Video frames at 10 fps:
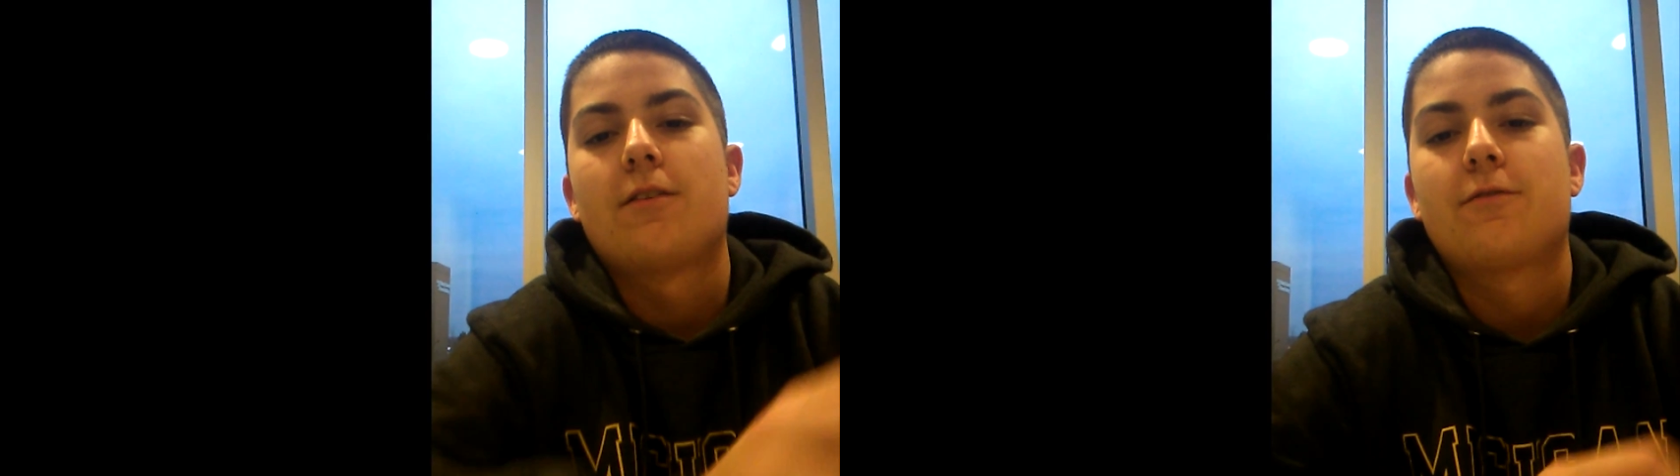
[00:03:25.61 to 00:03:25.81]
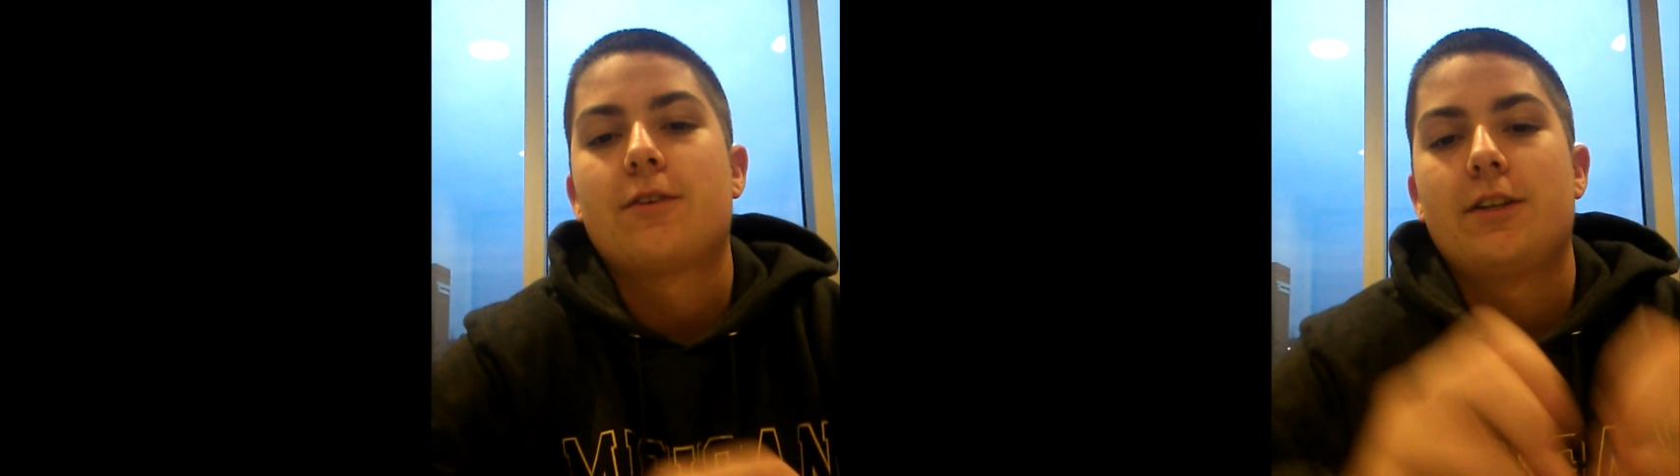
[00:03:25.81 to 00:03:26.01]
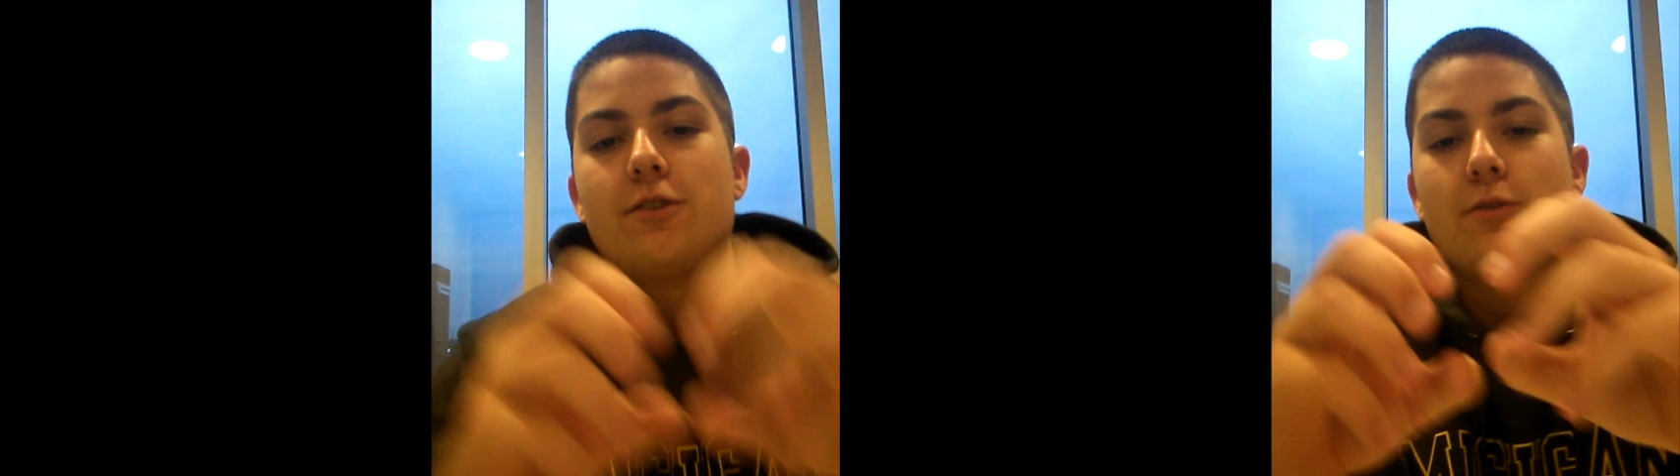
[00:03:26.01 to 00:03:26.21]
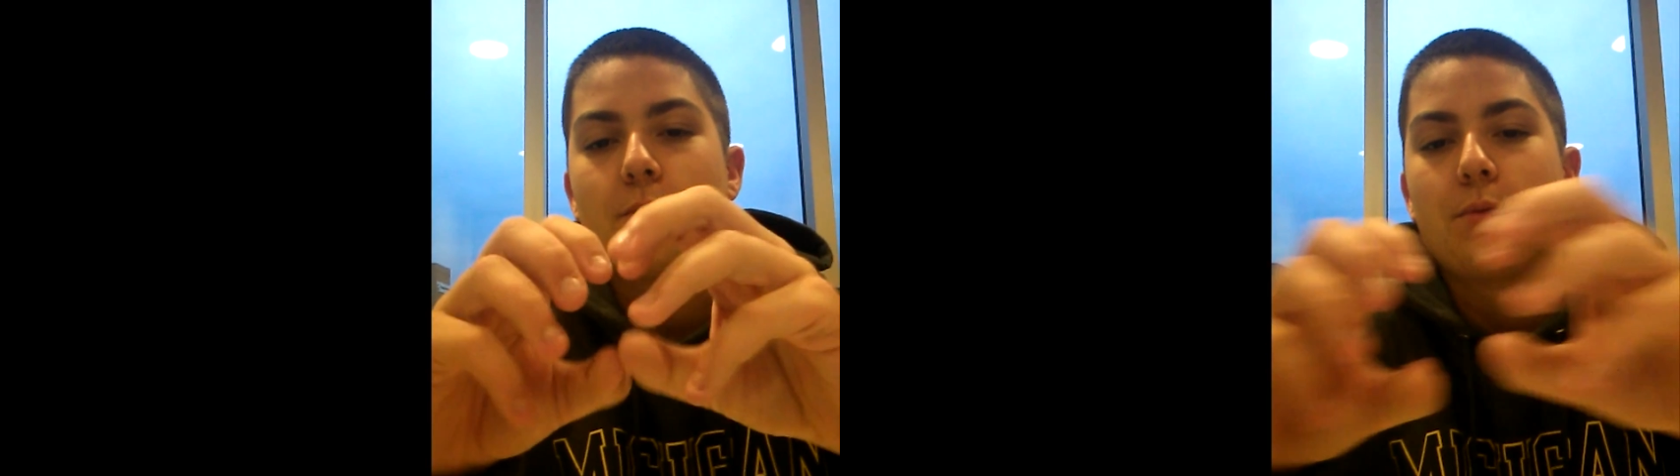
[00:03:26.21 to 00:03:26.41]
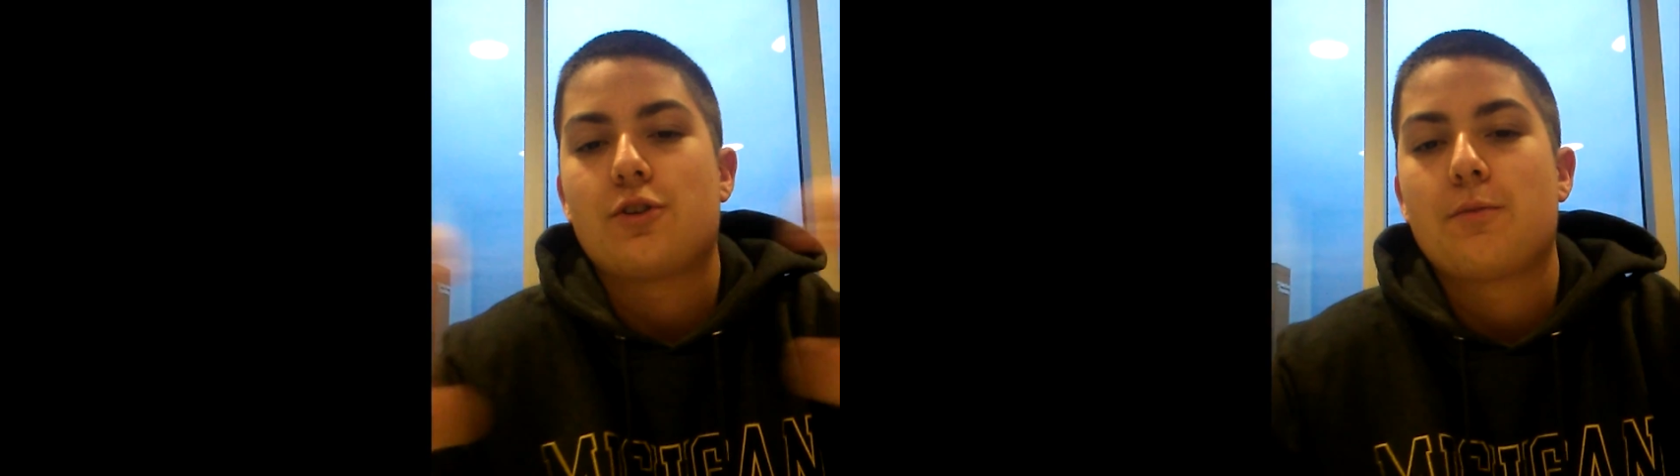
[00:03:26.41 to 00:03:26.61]
the fridge or
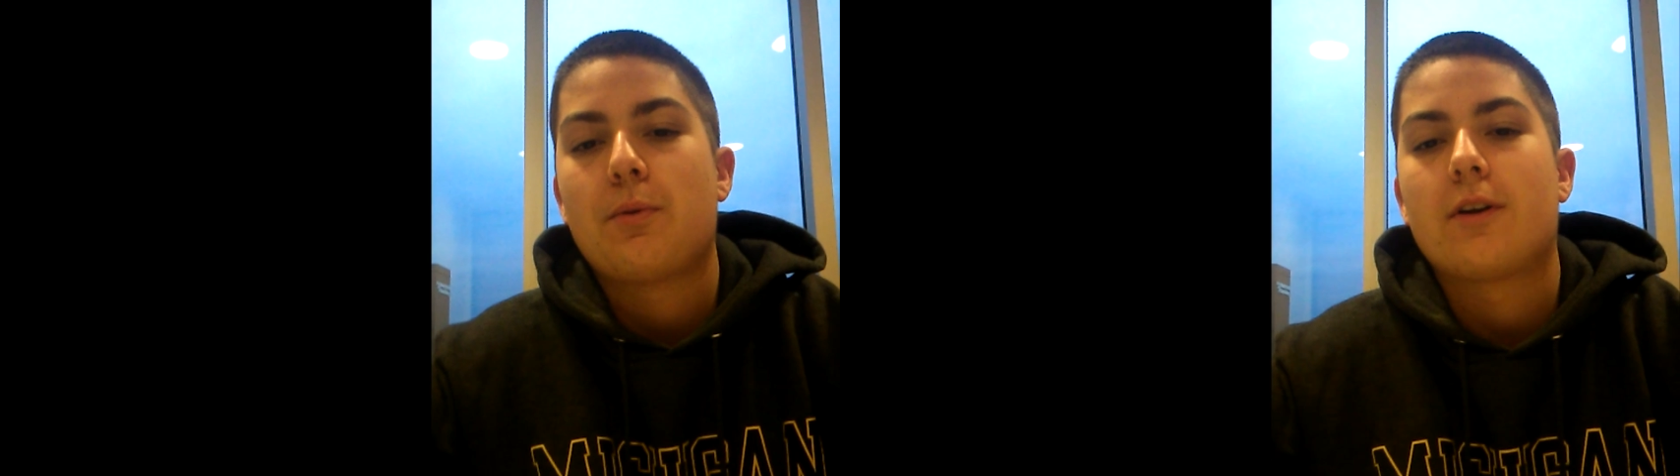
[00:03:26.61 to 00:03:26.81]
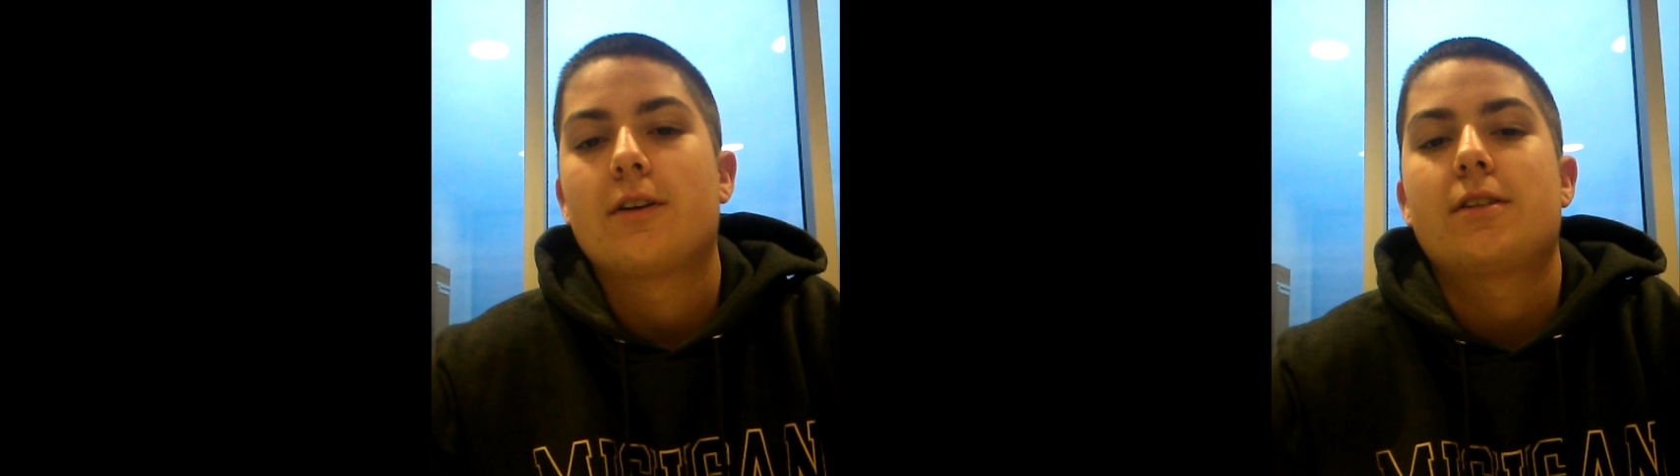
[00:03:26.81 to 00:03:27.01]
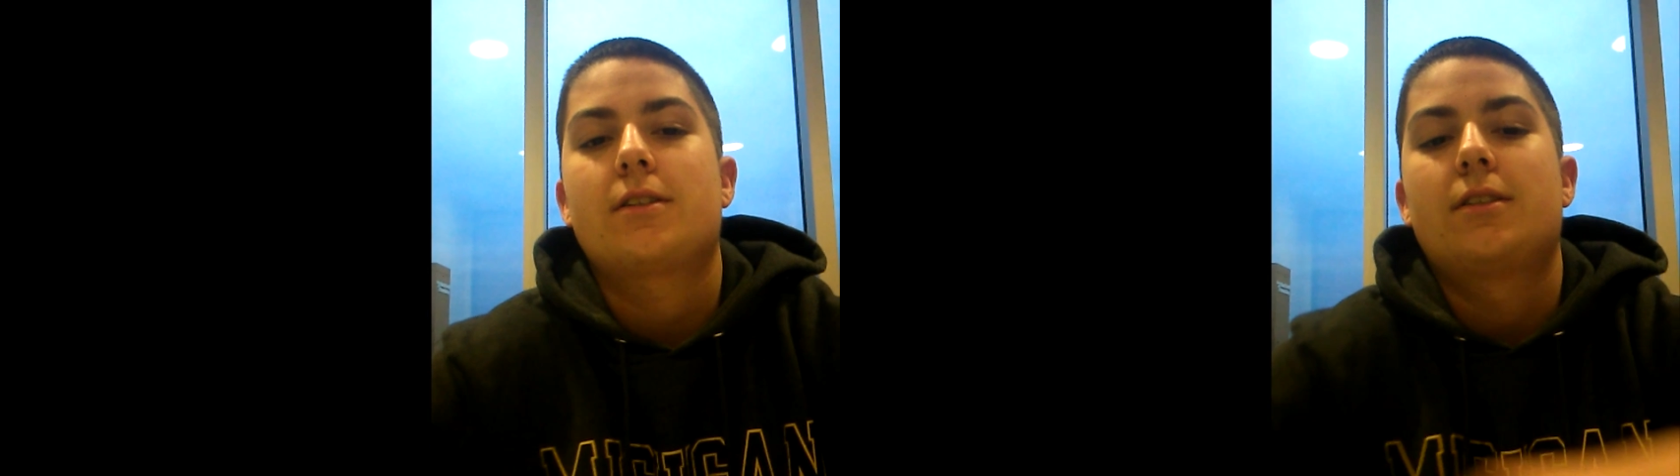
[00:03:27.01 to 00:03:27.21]
push apart.